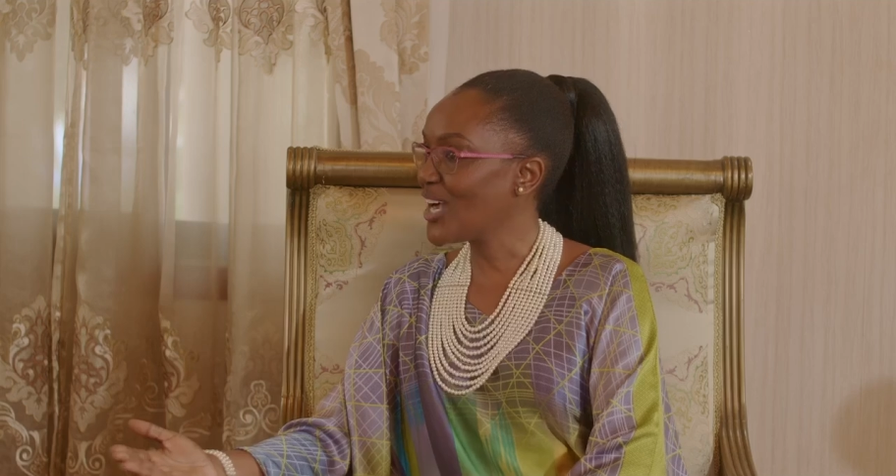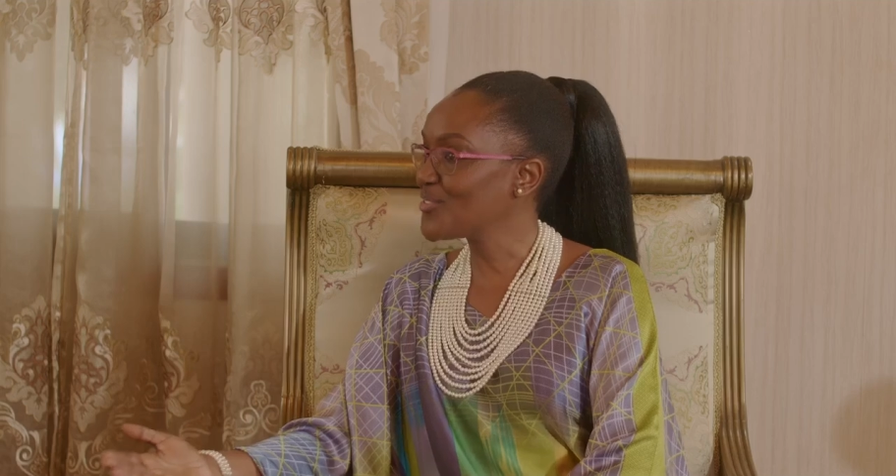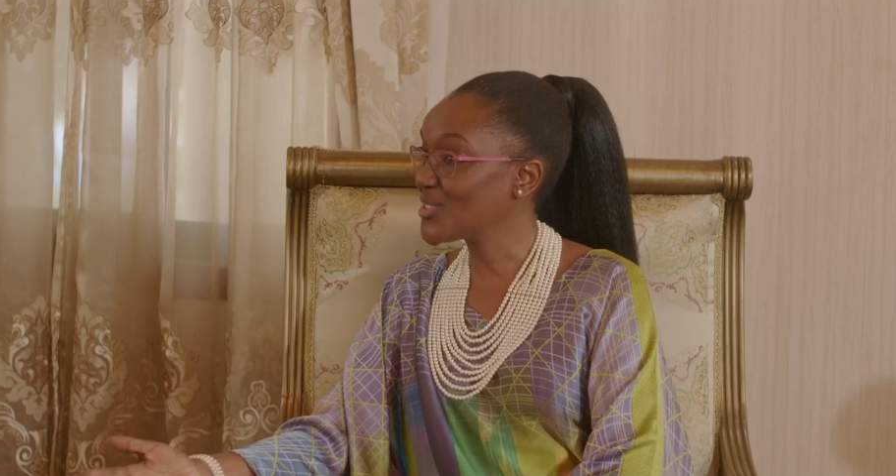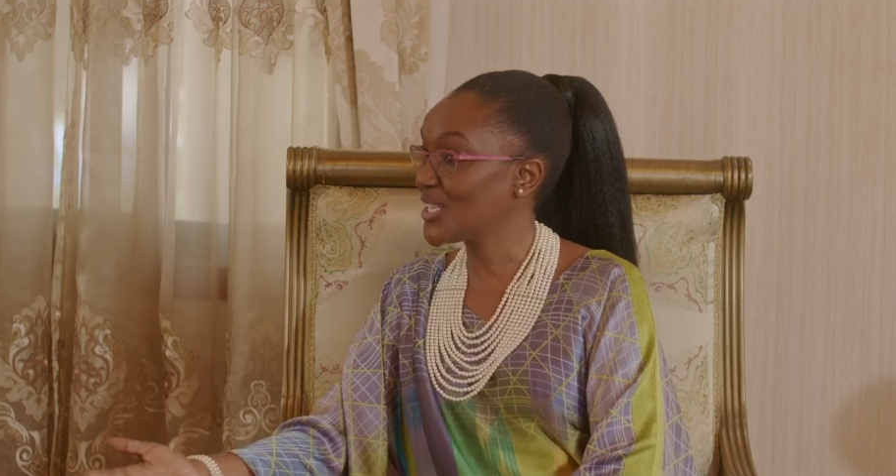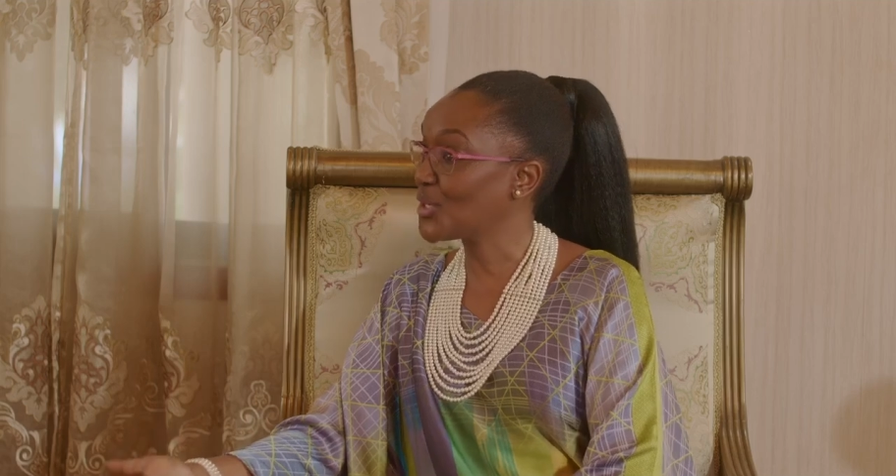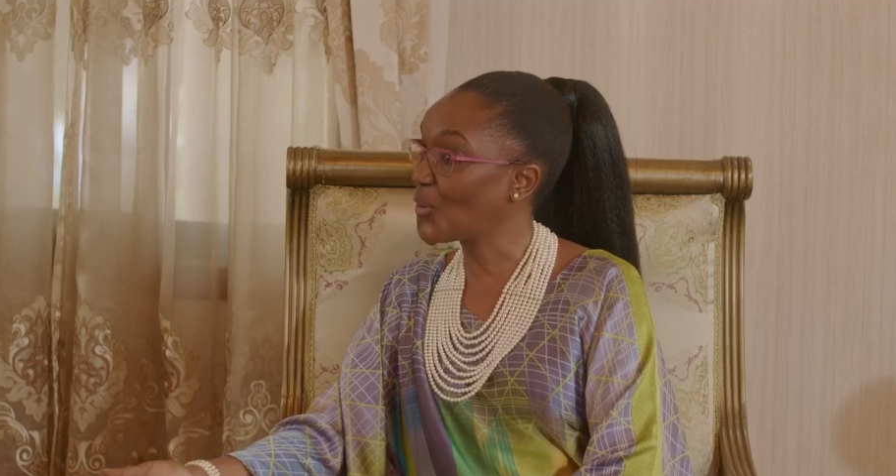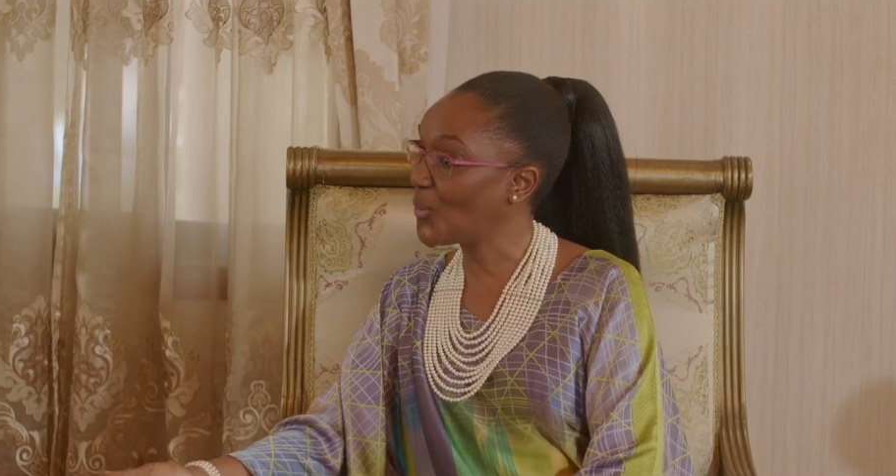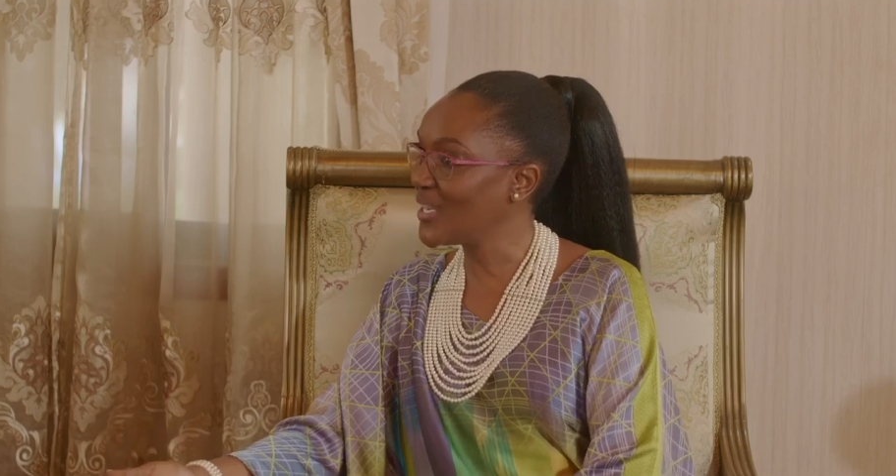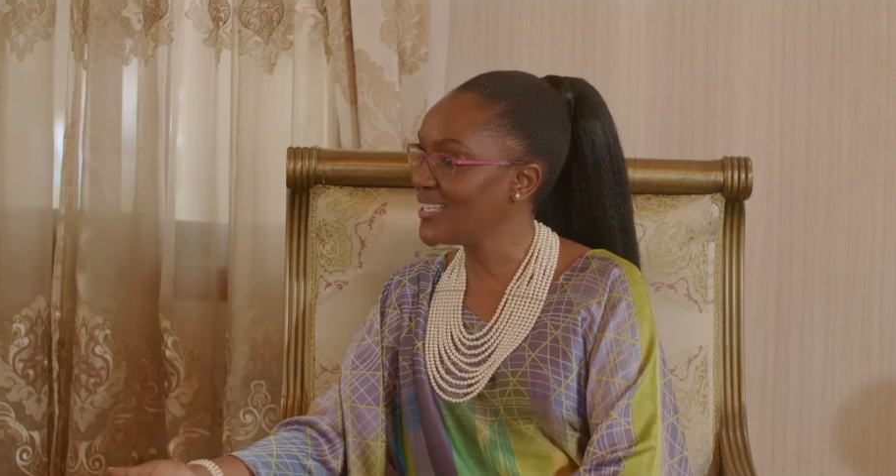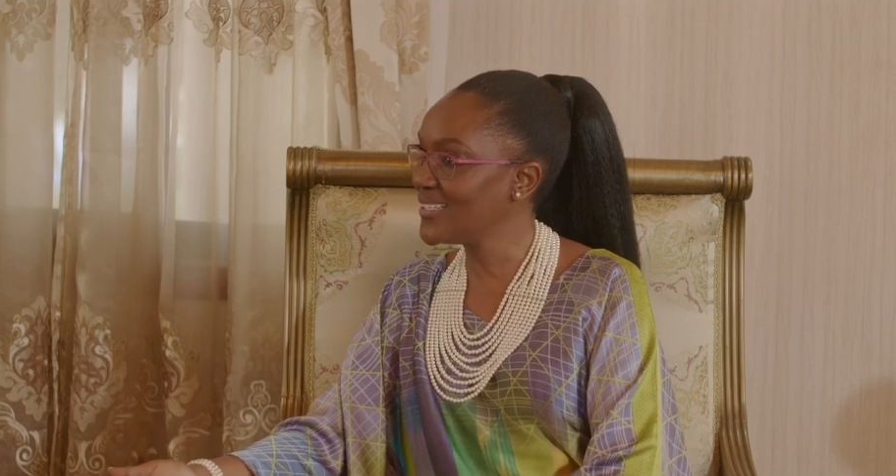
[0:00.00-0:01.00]
have to get a
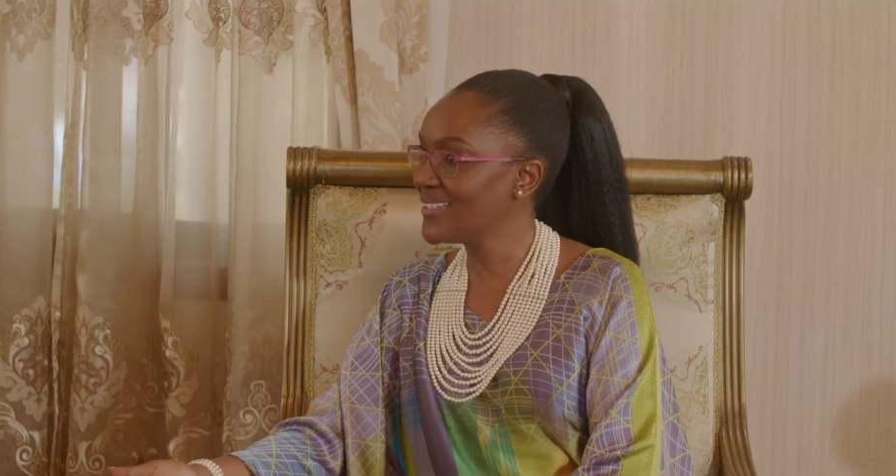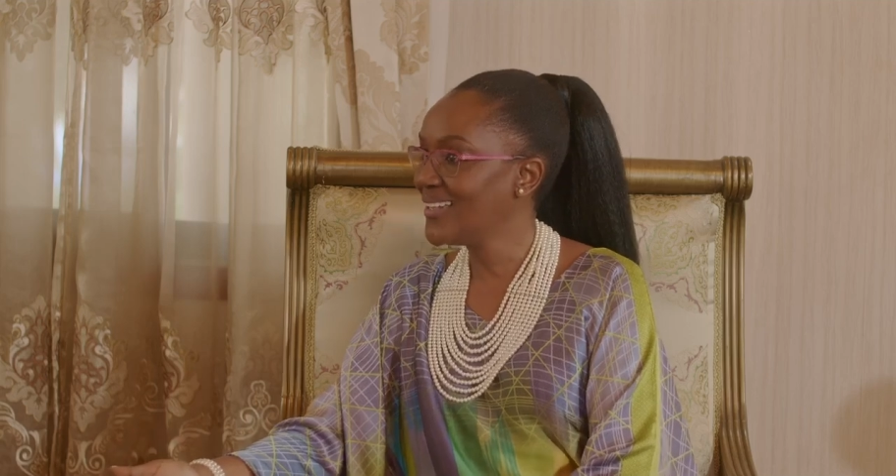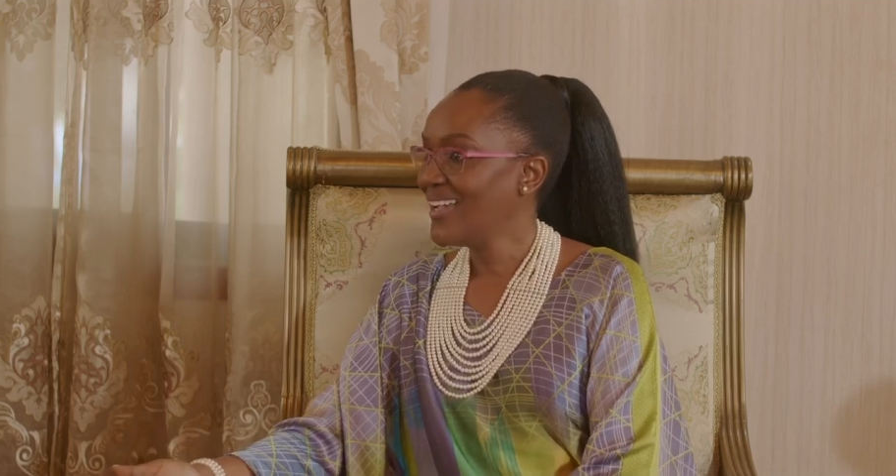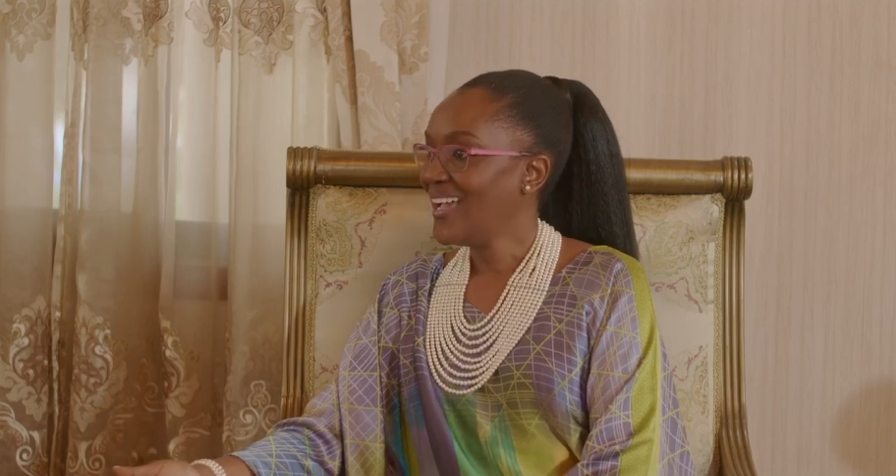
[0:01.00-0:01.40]
queen.